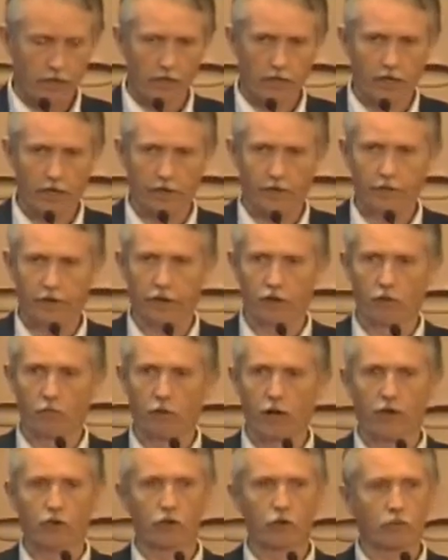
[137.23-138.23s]
They are
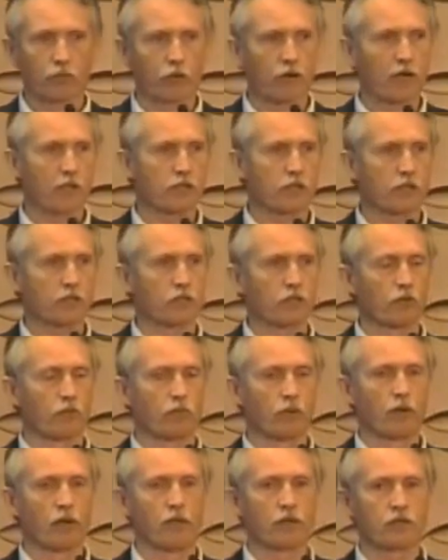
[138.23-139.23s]

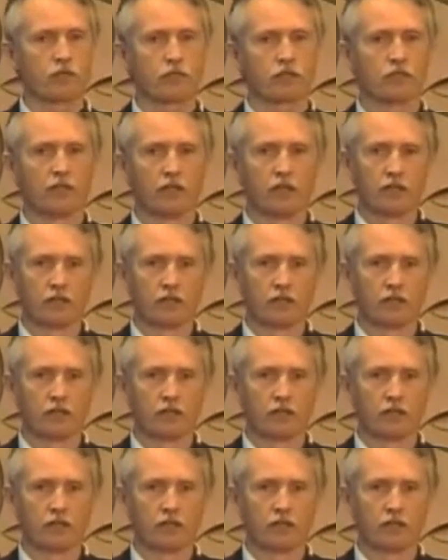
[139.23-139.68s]
microprocessor-based,